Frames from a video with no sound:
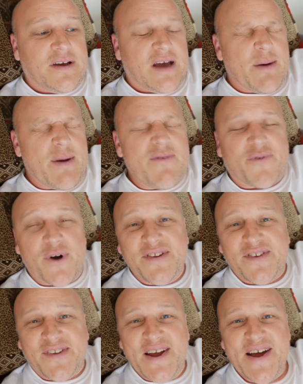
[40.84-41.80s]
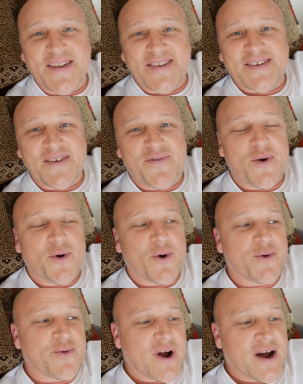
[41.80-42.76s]
I mean, for instance, if
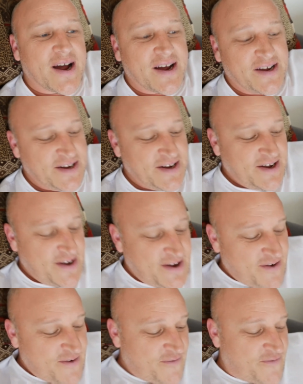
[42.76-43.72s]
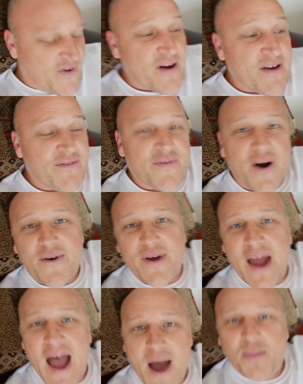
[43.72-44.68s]
you're very, very
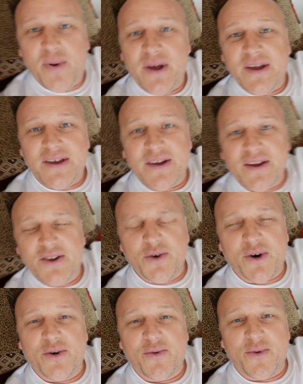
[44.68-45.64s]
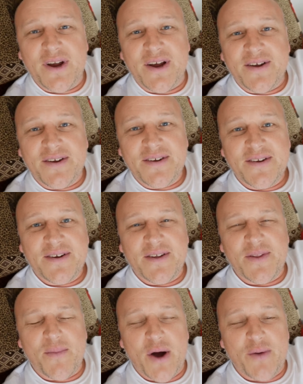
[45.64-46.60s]
happy in your career
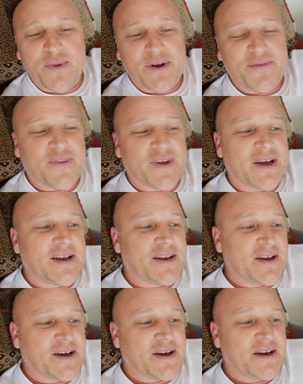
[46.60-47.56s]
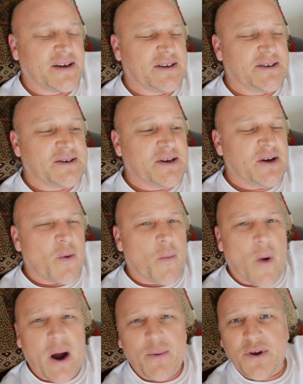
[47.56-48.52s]
at the moment, then
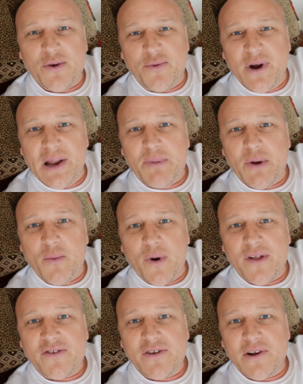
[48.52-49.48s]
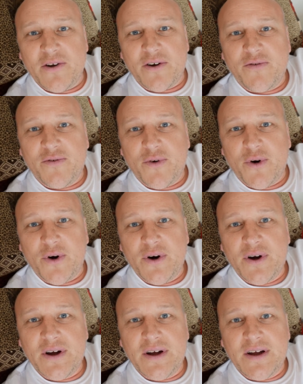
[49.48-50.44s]
why would you really be wanting to look
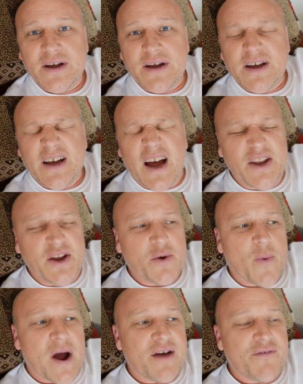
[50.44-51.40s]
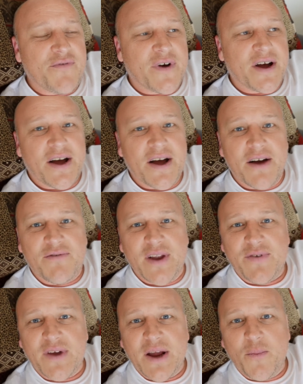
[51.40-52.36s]
for a new way of
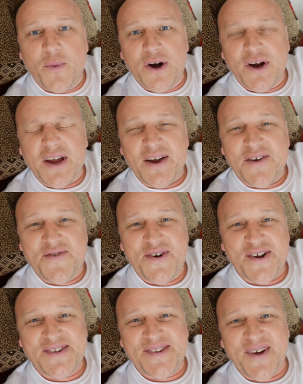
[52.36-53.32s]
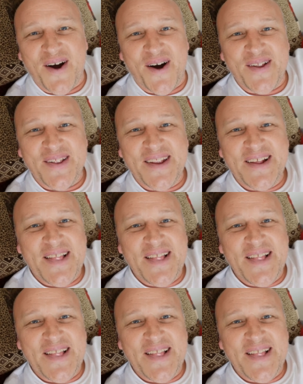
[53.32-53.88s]
living and working for a start?